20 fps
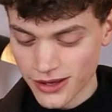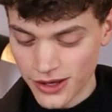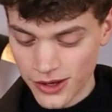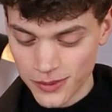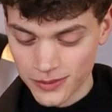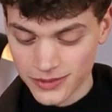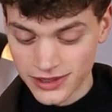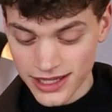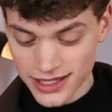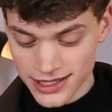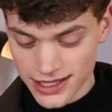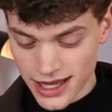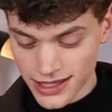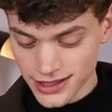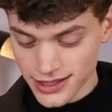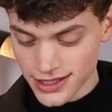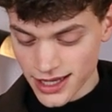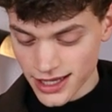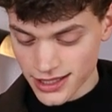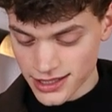um, this
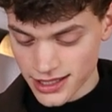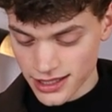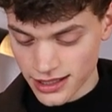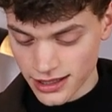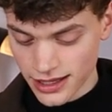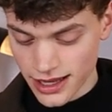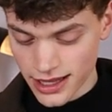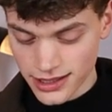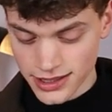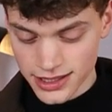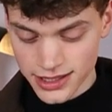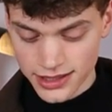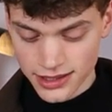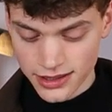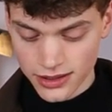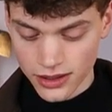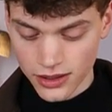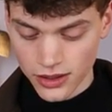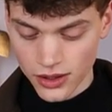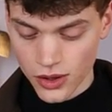lens is actually a
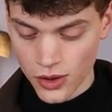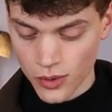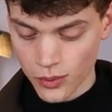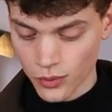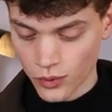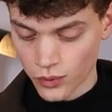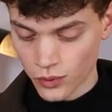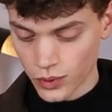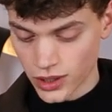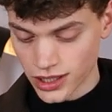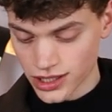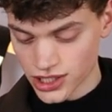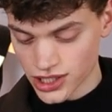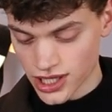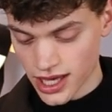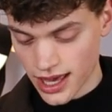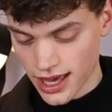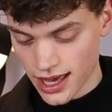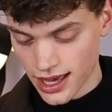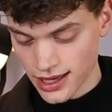lens um, which
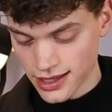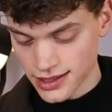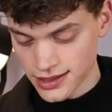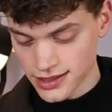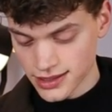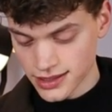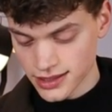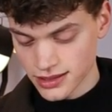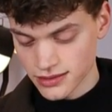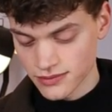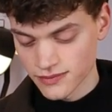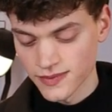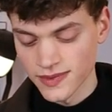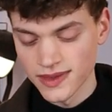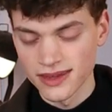has,